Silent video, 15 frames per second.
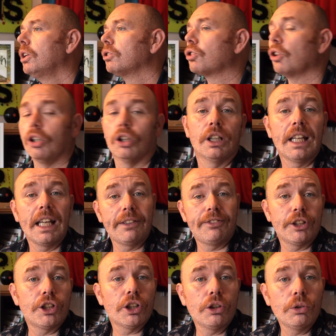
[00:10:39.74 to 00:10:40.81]
So
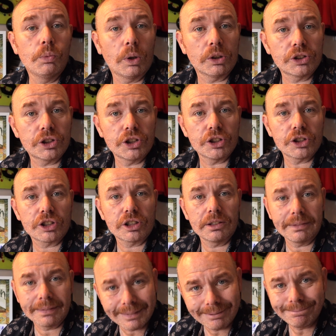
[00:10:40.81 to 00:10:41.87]
if you do want to just
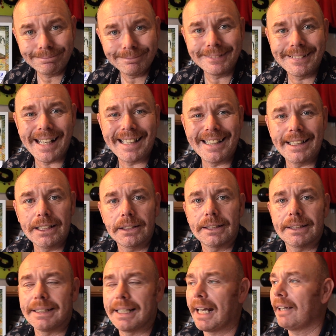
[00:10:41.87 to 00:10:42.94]
get in at
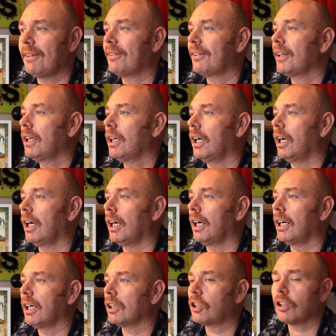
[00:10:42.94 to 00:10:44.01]
the death,
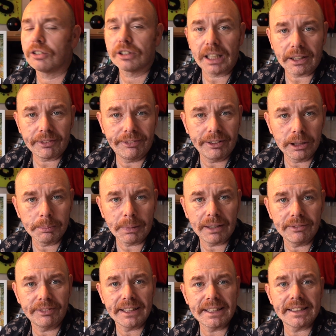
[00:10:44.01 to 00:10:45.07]
contact Phil
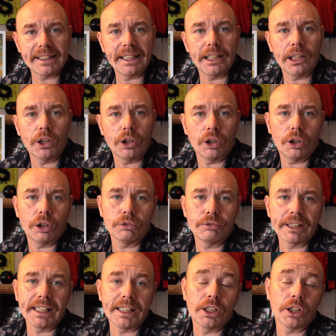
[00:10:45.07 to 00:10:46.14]
McVitie or
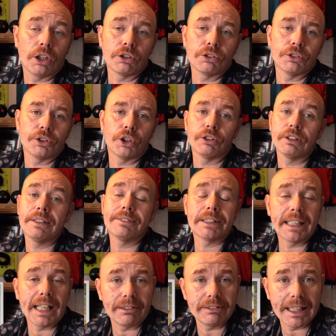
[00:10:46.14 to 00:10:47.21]
Ricky Cochran or
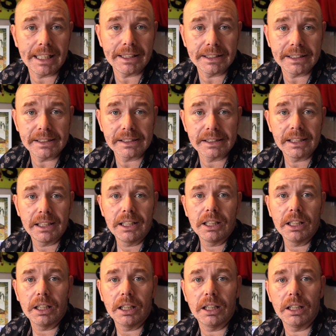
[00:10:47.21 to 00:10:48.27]
even Gary Ellis
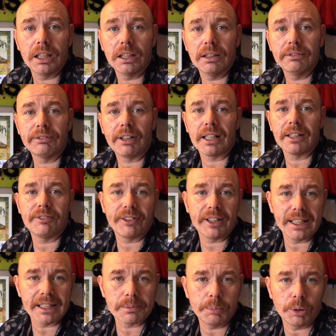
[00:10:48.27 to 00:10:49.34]
via
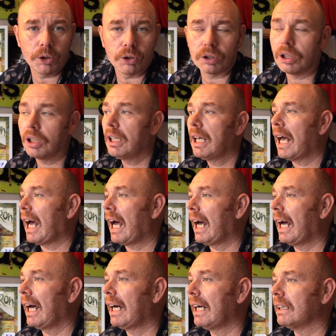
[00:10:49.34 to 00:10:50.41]
Facebook,
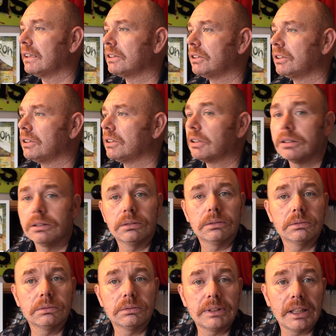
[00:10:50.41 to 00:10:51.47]
and
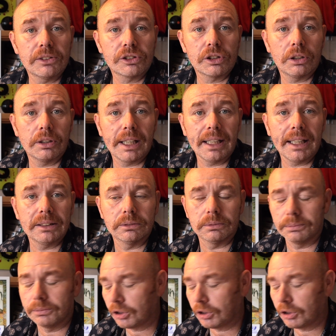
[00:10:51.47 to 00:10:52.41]
they'll sort you out.